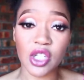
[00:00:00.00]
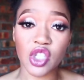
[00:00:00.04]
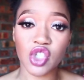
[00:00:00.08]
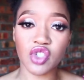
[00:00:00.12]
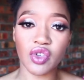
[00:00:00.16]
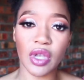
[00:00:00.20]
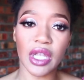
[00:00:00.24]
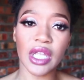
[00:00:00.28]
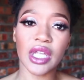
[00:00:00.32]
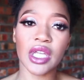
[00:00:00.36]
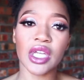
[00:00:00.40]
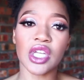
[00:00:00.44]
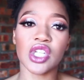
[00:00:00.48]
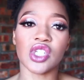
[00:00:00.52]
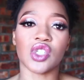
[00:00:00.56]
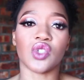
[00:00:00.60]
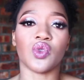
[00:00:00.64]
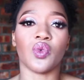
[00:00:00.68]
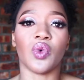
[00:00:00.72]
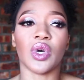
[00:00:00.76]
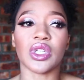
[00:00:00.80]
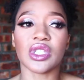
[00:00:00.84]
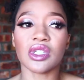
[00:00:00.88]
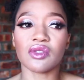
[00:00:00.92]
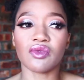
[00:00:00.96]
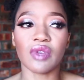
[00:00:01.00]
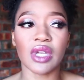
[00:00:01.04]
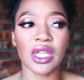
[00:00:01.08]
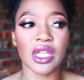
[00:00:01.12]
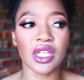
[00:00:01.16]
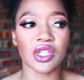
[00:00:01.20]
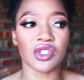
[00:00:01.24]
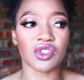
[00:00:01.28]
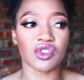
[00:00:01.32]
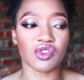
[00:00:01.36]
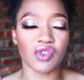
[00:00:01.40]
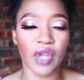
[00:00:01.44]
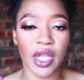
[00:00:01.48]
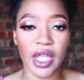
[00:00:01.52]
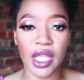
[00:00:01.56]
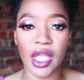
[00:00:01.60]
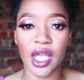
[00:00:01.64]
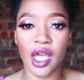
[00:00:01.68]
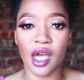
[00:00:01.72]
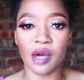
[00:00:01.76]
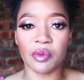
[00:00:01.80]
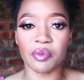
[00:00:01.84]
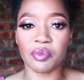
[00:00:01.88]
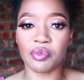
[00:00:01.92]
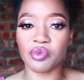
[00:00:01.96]
shrinkage wasn't really
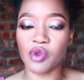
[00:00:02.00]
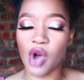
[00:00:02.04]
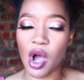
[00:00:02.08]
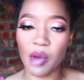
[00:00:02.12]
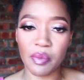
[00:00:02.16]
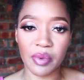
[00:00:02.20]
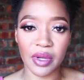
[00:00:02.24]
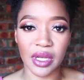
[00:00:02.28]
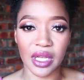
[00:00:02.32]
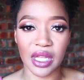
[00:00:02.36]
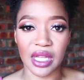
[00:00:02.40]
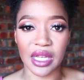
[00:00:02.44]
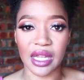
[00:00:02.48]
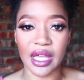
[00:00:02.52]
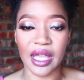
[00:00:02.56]
shrinking up properly.